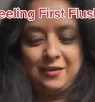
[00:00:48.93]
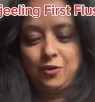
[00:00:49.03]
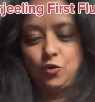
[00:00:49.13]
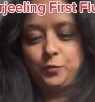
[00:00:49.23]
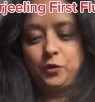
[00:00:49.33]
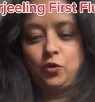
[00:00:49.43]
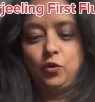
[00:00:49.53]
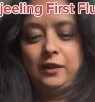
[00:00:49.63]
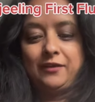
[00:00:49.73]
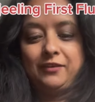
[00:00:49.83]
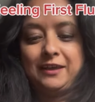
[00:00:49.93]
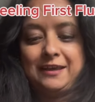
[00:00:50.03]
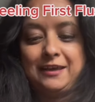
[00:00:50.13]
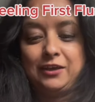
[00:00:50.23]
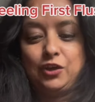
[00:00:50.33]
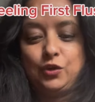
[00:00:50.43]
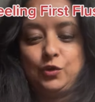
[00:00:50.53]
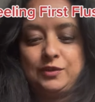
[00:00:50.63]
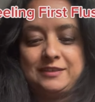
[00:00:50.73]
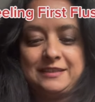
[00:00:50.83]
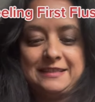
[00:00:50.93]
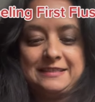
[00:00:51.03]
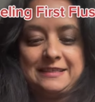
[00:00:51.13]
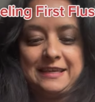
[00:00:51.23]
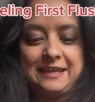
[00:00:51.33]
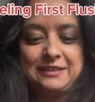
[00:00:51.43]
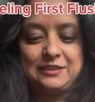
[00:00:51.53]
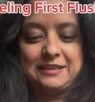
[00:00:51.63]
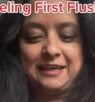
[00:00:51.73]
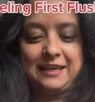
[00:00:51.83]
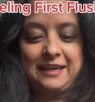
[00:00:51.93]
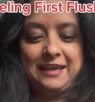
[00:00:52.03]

Hope you're all having a good day today.